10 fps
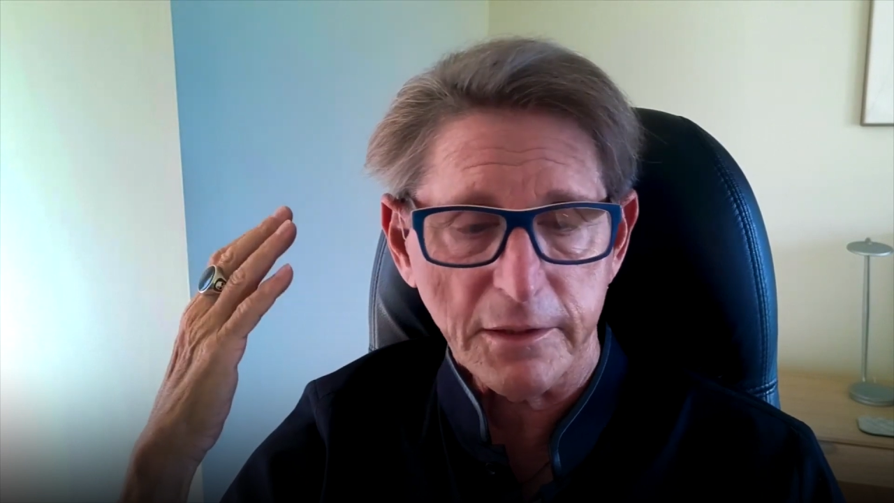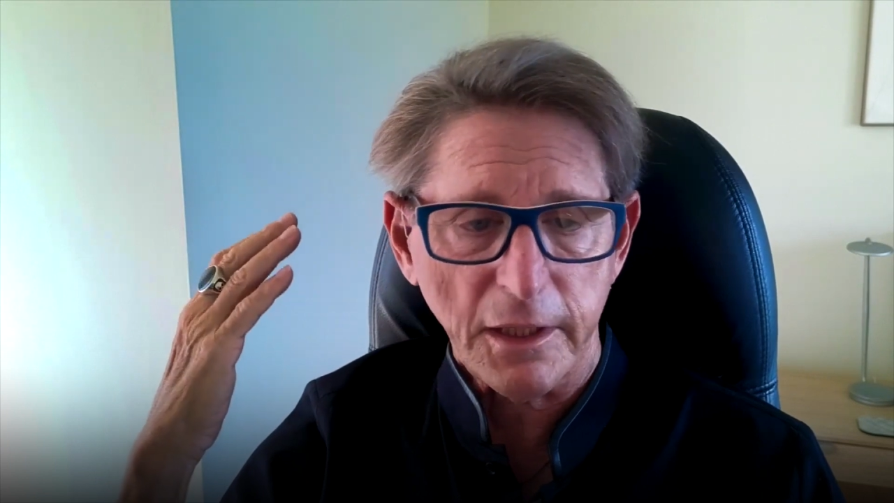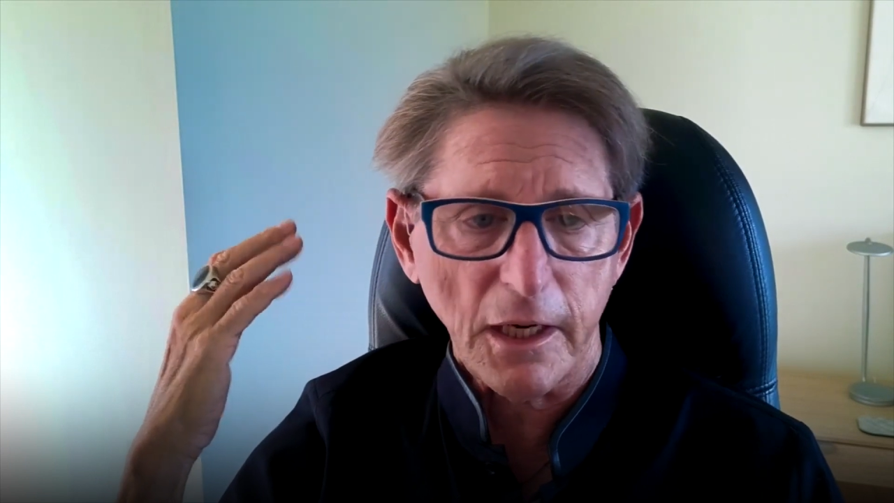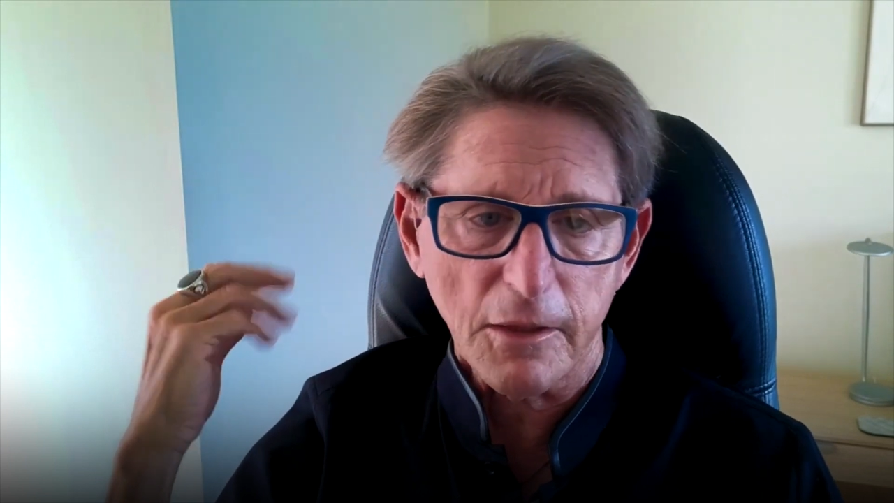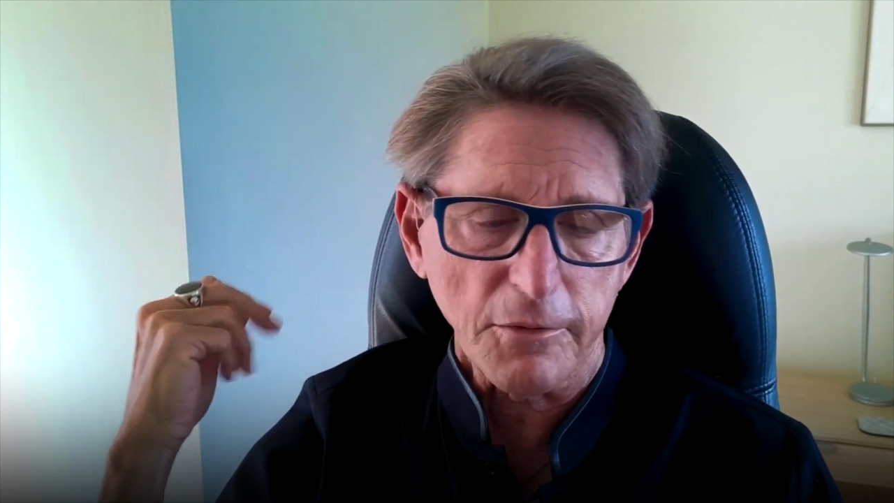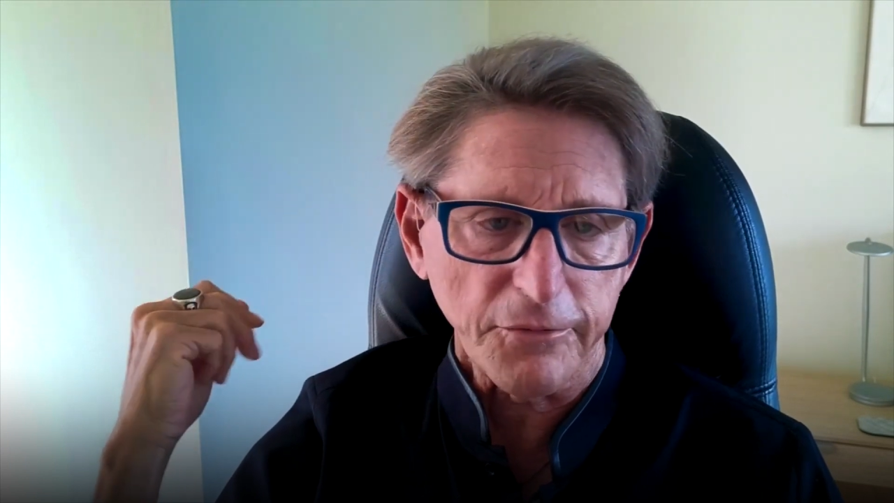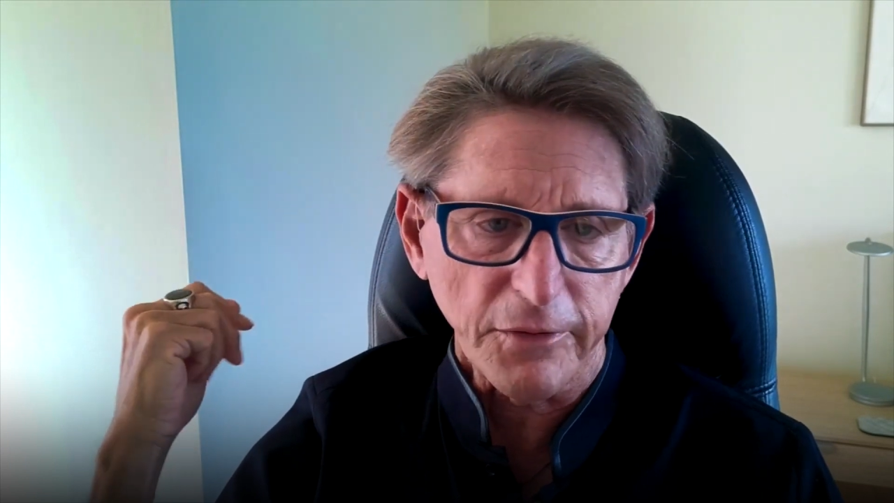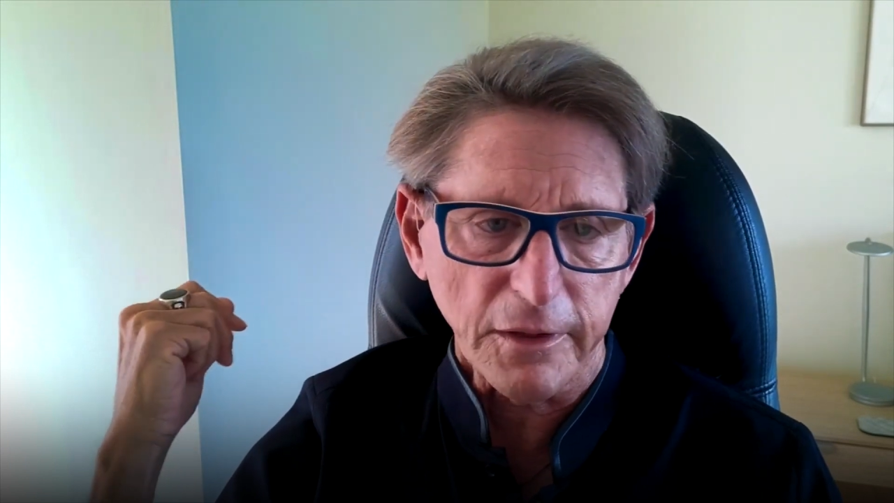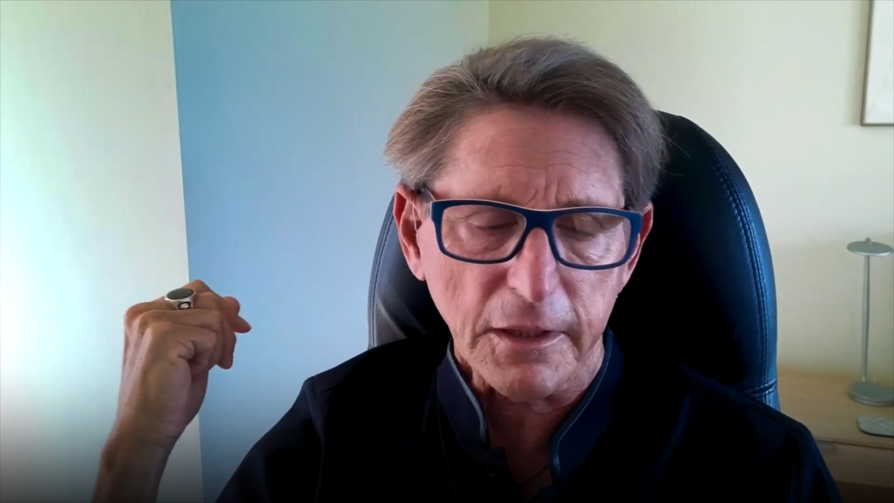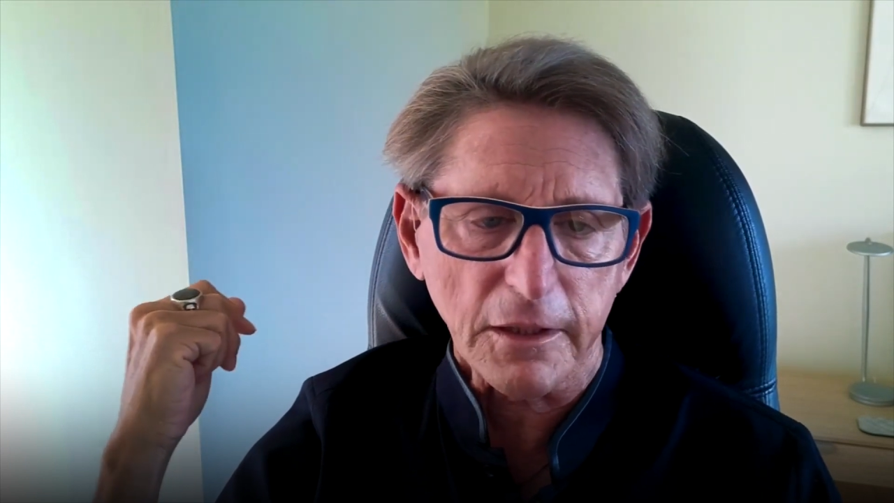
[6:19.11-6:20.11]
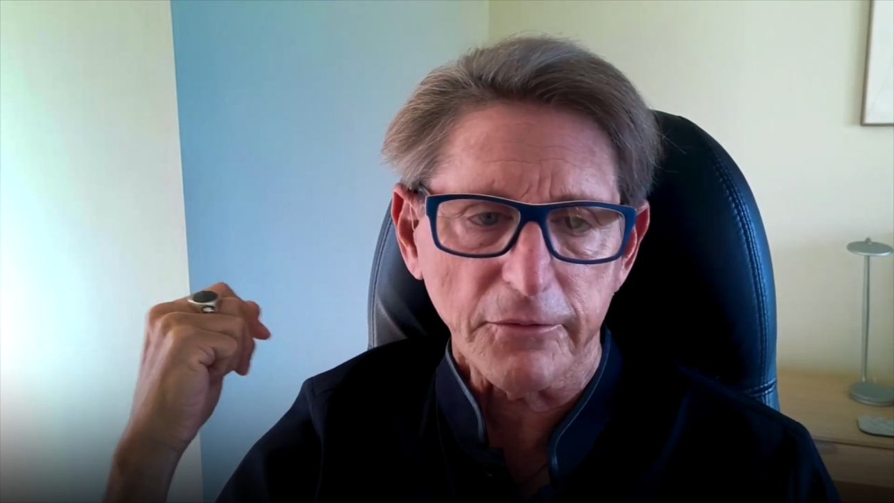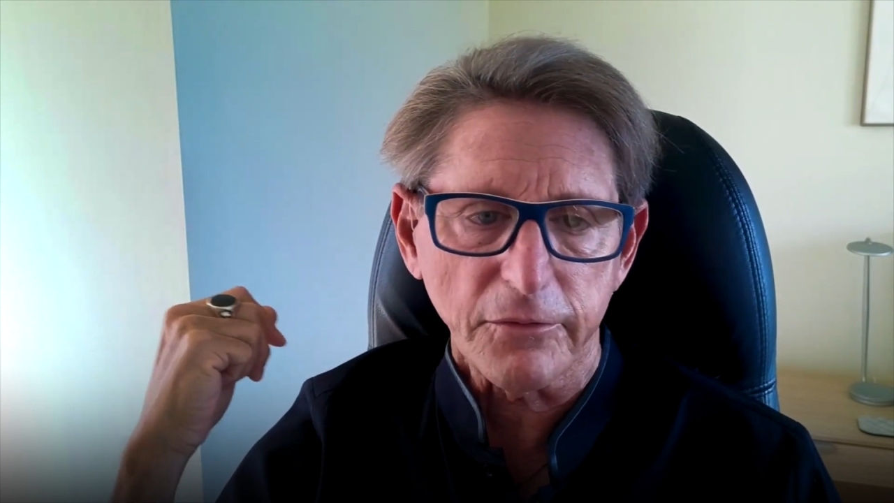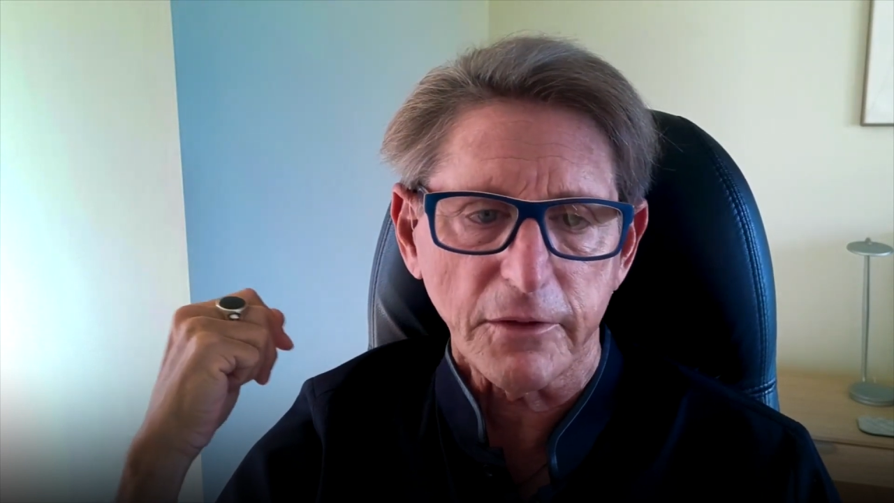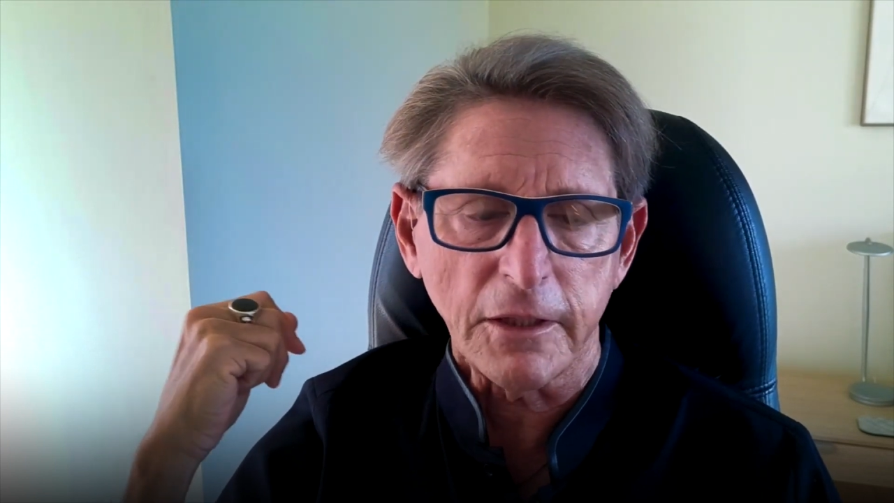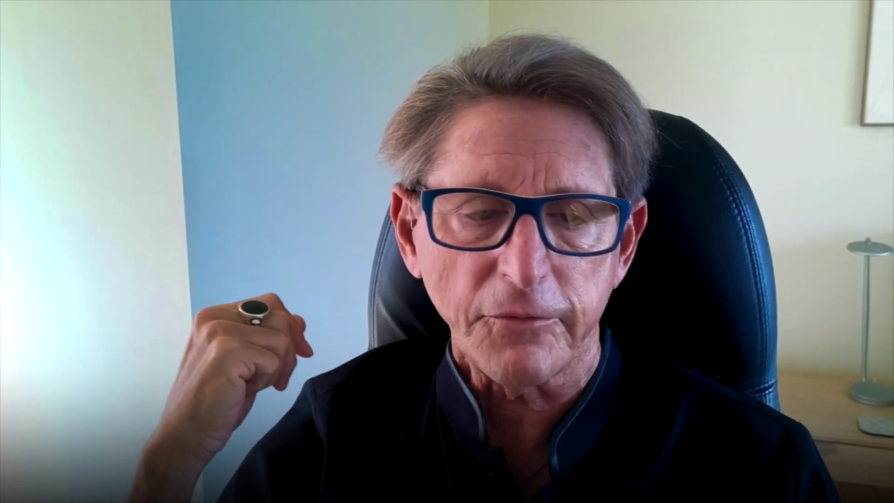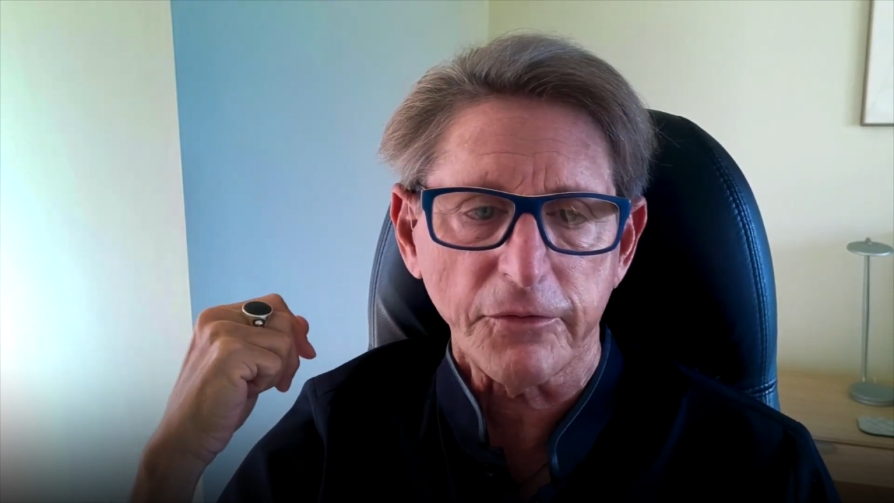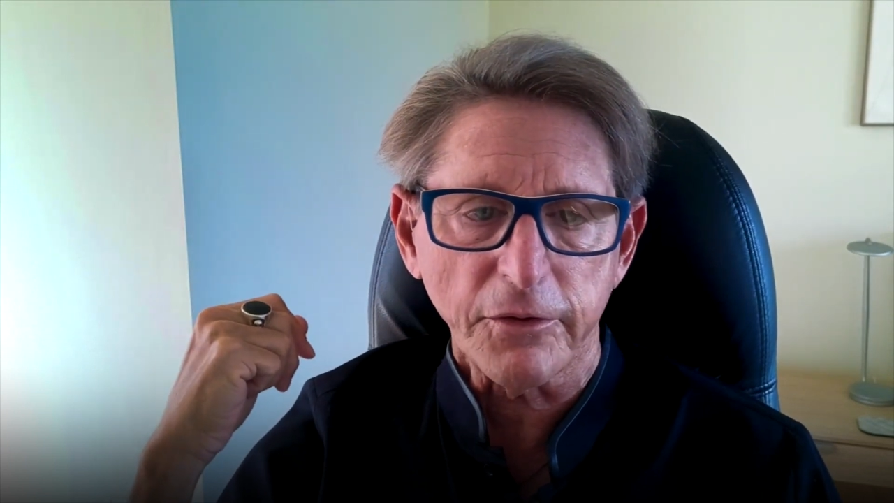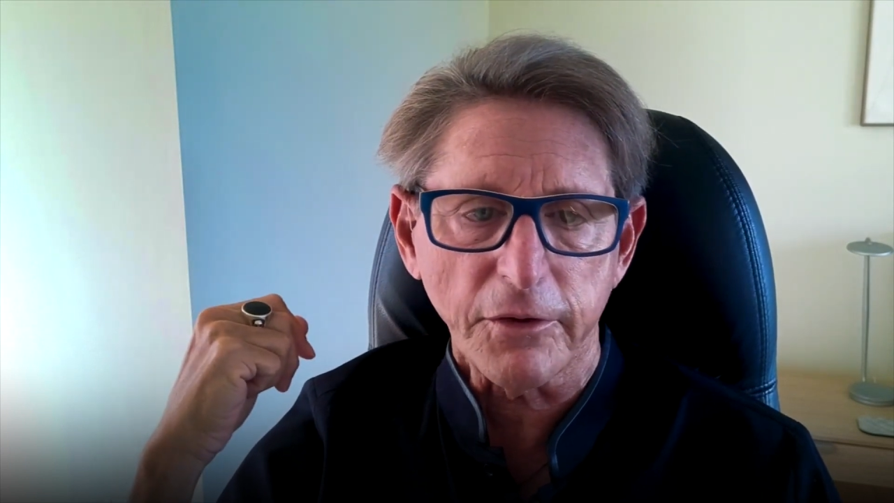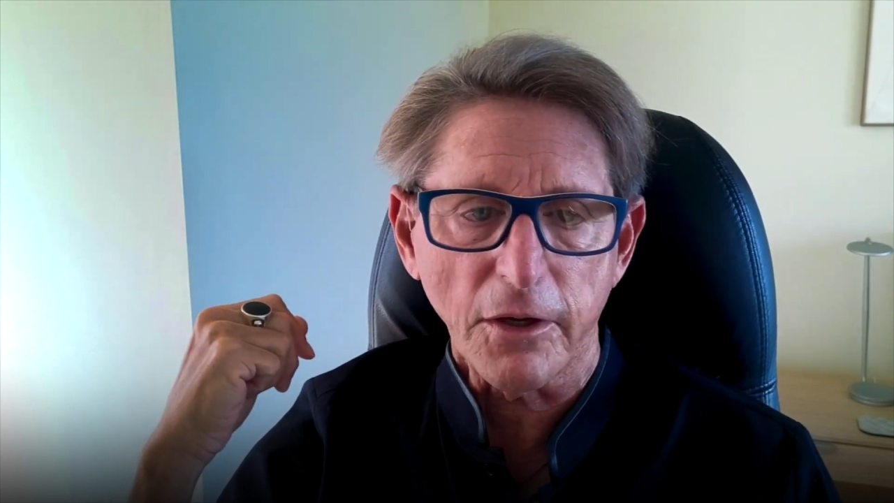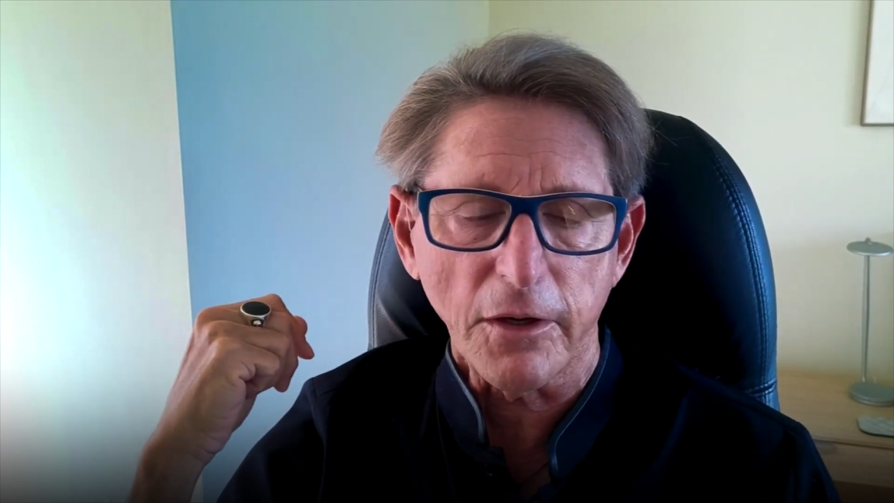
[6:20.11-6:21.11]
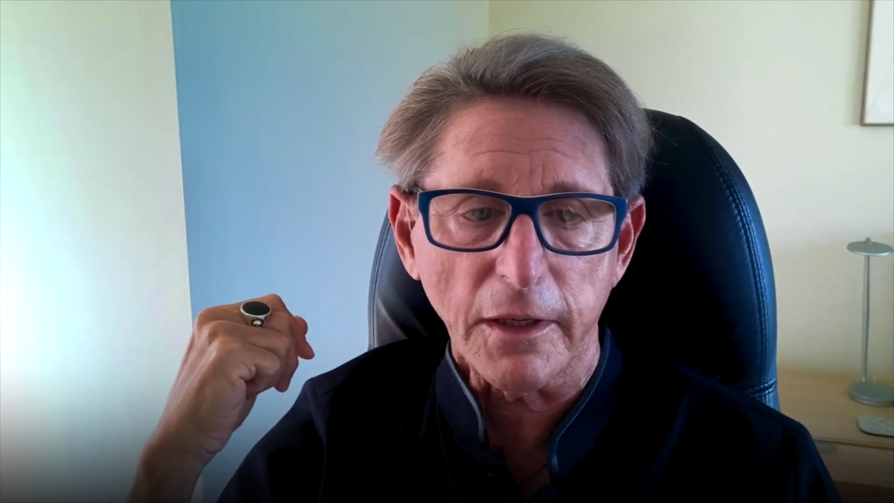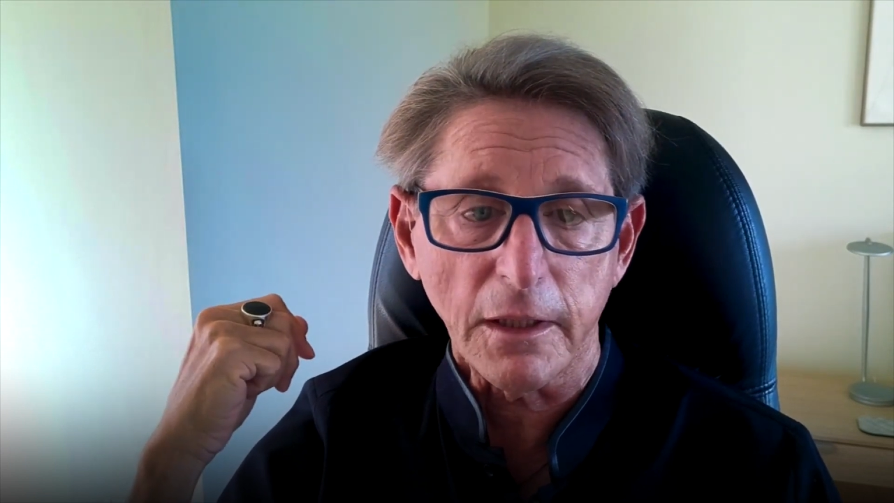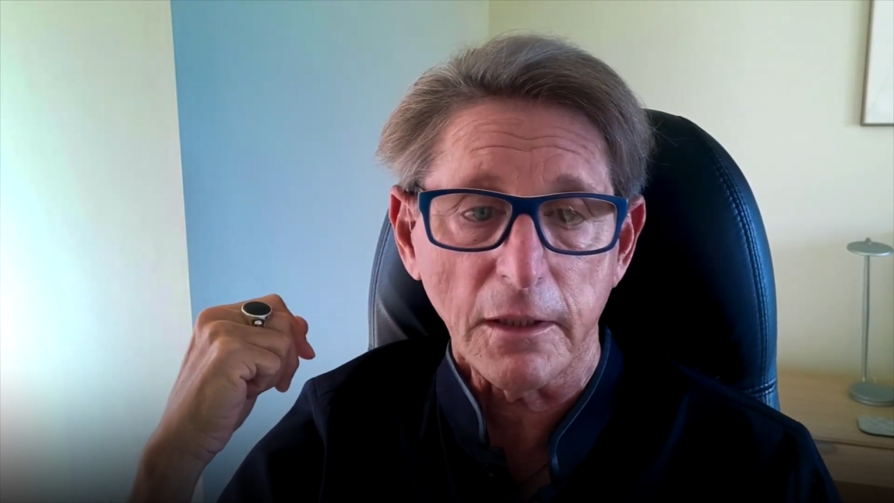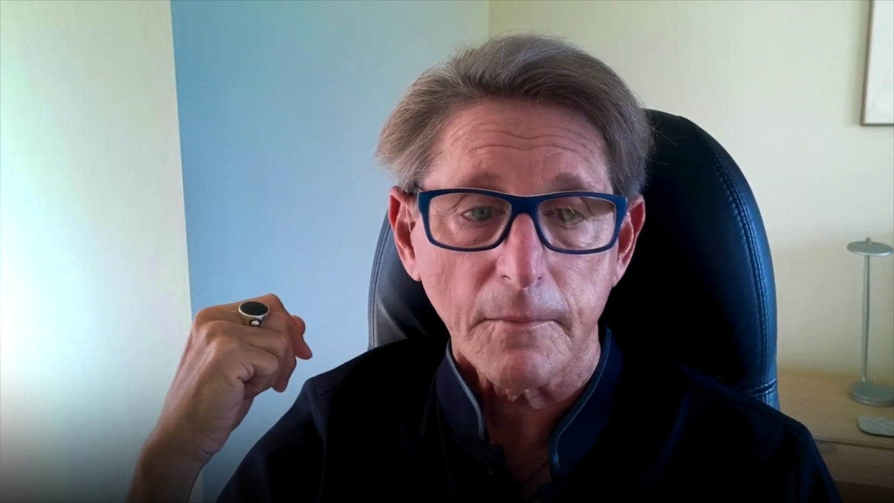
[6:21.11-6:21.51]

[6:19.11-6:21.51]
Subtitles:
terrible feeling of inferiority.